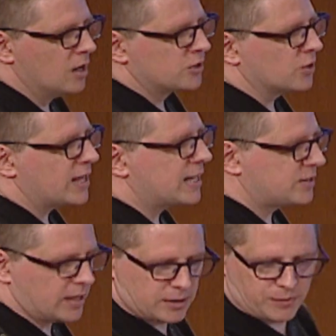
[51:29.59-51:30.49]
So
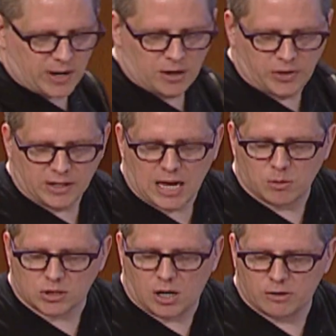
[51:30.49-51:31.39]
that's it. The final thing, that
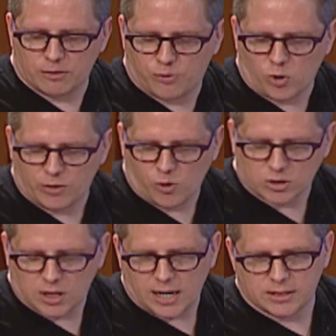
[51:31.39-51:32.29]
was 144
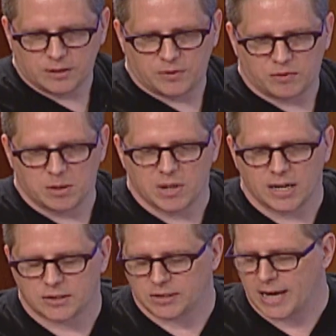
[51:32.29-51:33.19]
slides in 50
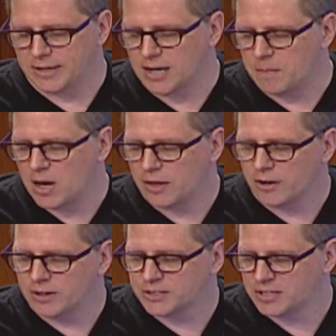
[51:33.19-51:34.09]
minutes, and
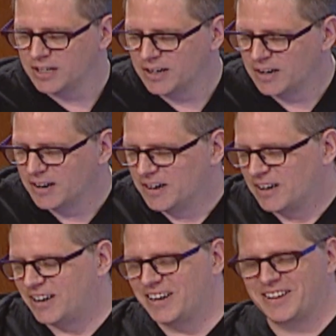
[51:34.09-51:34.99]
there is
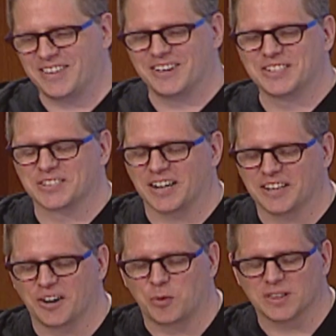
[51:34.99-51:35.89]

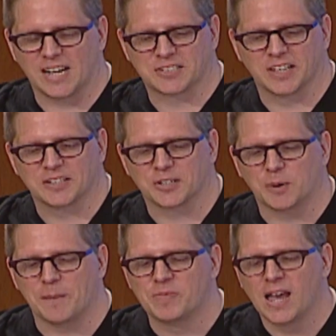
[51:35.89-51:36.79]
one last thing.
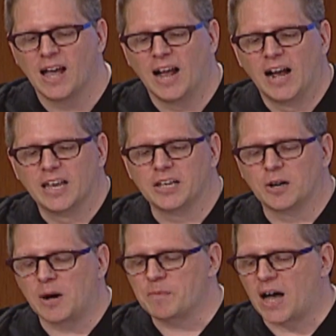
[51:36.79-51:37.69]
So
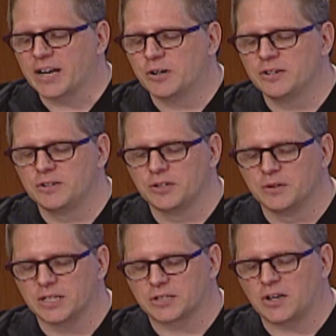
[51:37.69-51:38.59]
I couldn't do
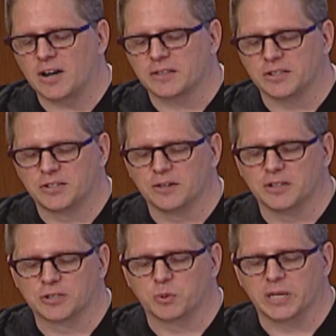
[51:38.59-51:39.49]
this talk this year,
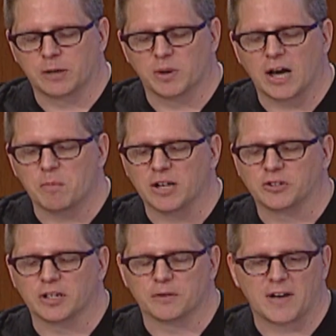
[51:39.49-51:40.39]
this week, without
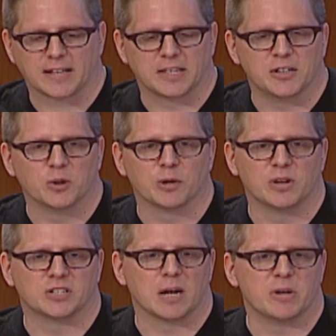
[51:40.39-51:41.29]
mentioning the fact that the only
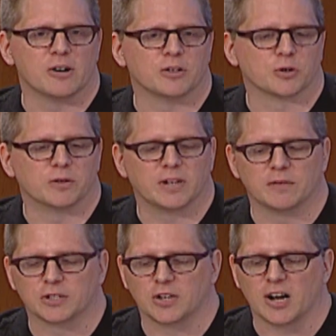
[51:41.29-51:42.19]
reason I'm here to sort of give
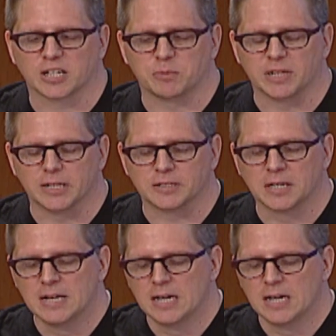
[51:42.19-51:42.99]
this talk is because